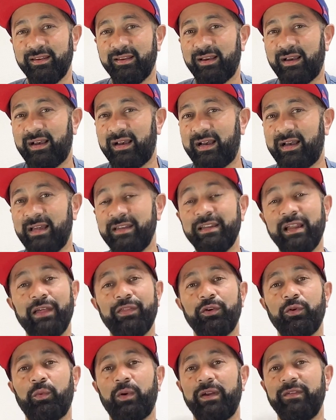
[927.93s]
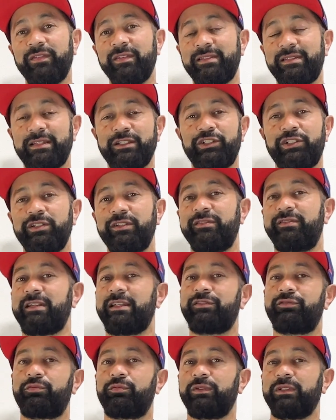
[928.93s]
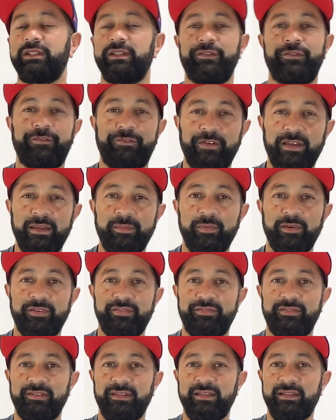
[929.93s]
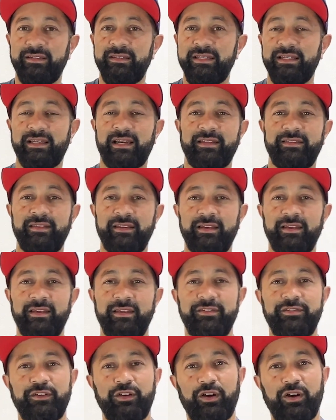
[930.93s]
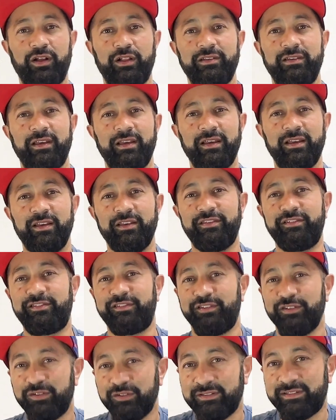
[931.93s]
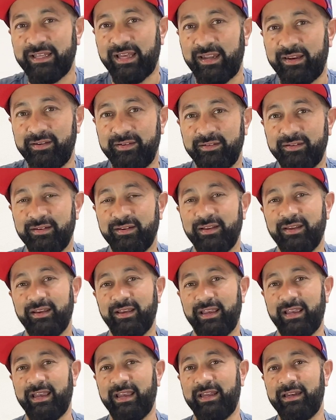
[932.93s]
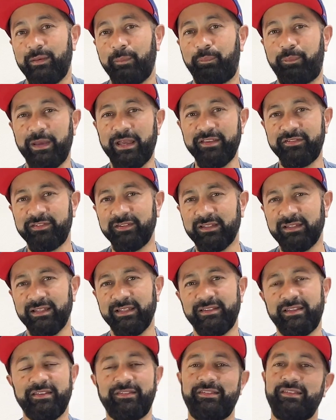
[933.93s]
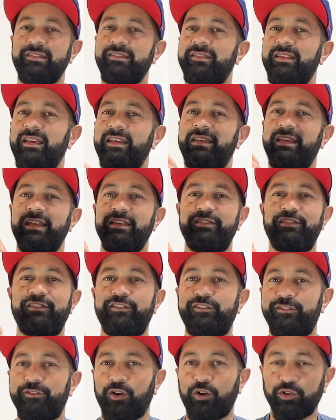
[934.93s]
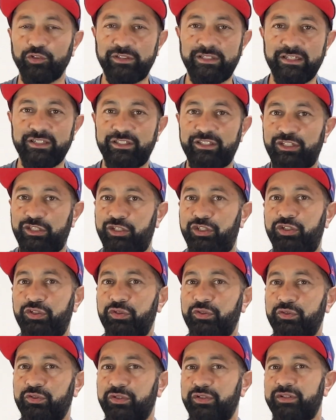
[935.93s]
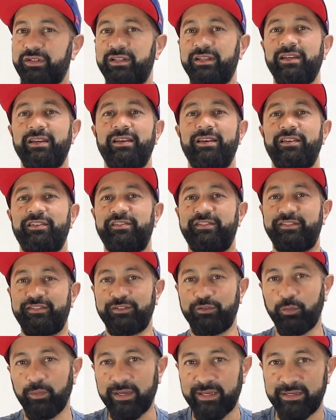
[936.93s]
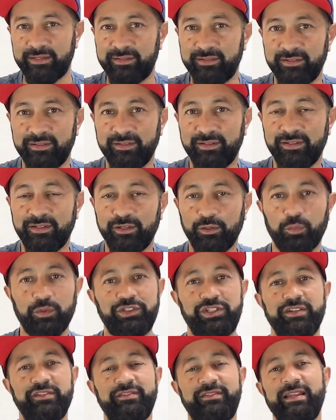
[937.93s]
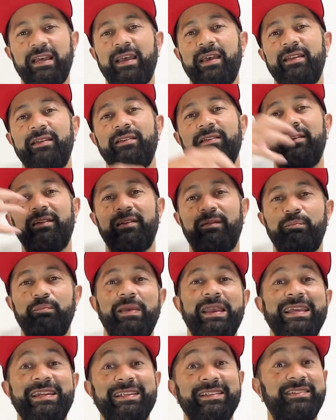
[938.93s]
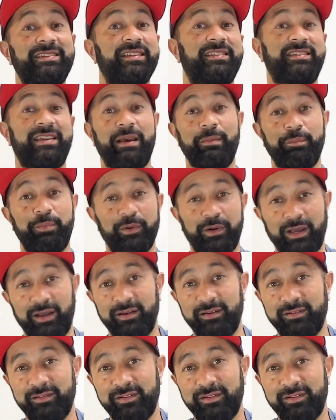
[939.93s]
Another one of the dishes that's really famous in Niigata is called suruten. And basically this is like a salted cured squid, which is then made into tempura.